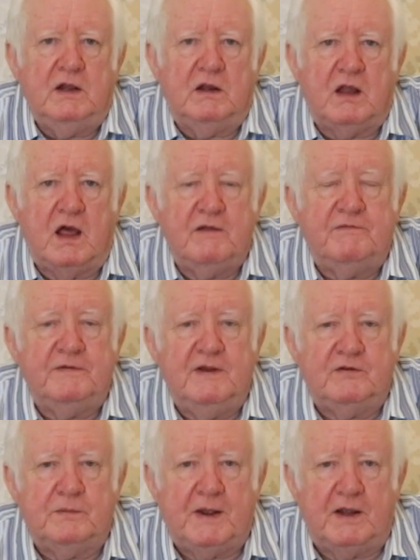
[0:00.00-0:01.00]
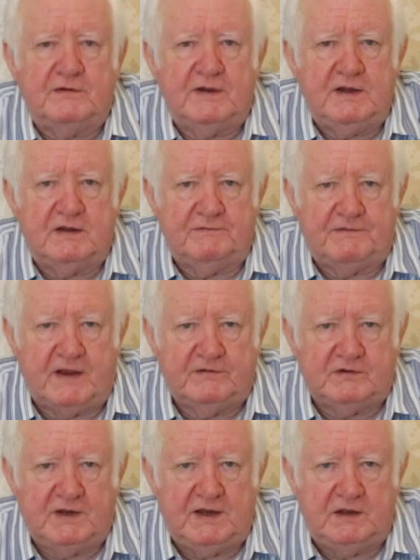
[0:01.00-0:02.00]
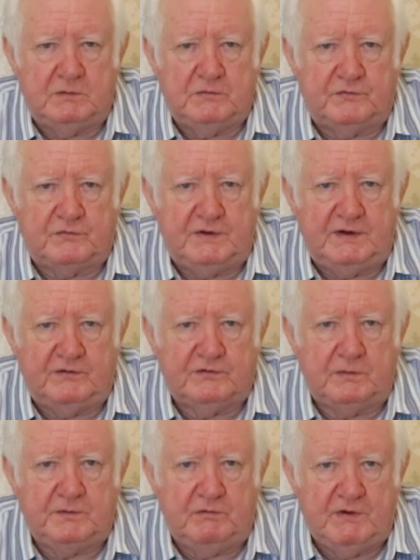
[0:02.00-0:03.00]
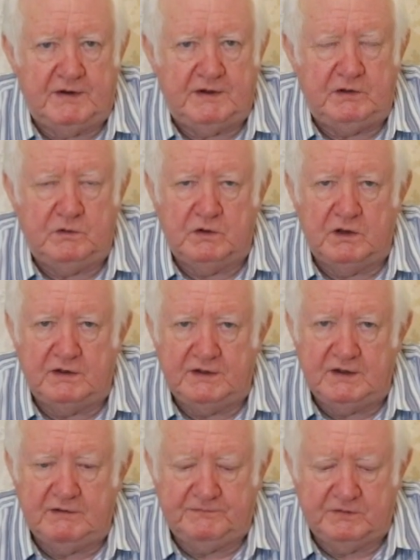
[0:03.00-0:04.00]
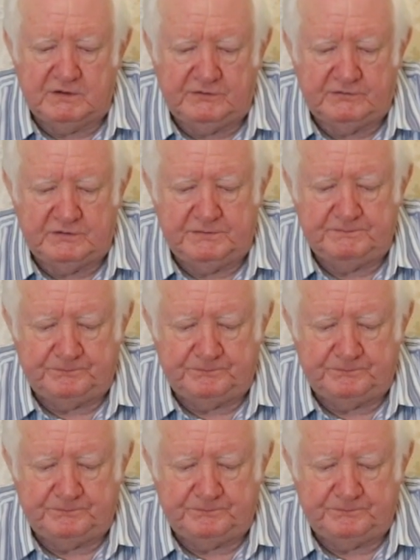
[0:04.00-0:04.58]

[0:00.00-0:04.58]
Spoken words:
Life is about to hit the fast lane, number 3, so be ready. You heard it here first.